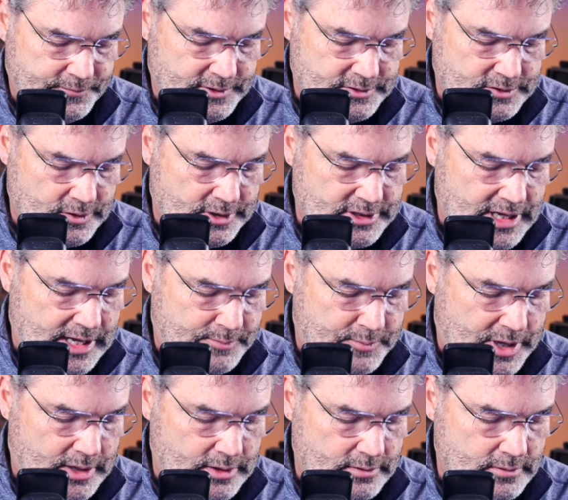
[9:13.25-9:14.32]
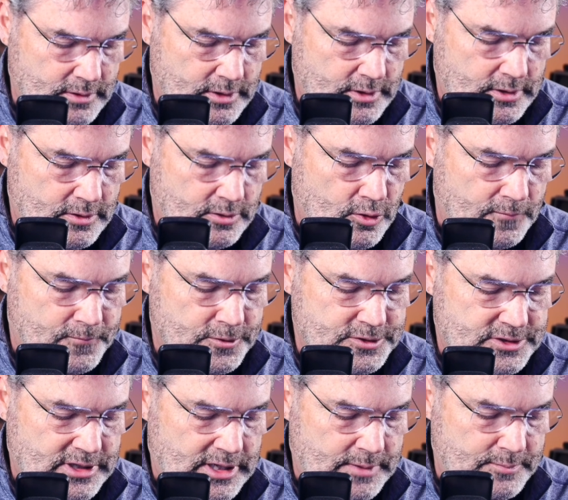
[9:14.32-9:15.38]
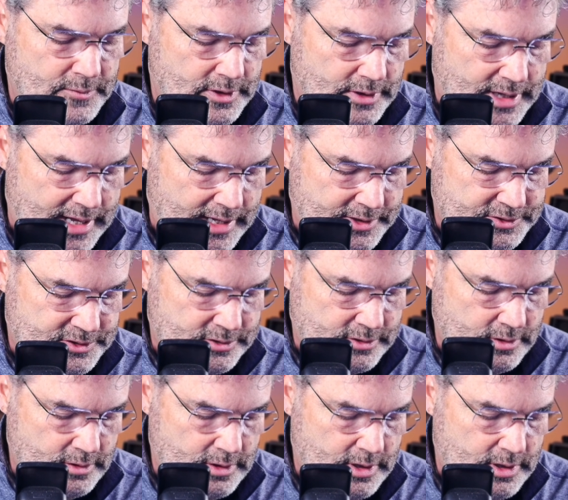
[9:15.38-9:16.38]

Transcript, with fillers: So I tap on it, go first name, last,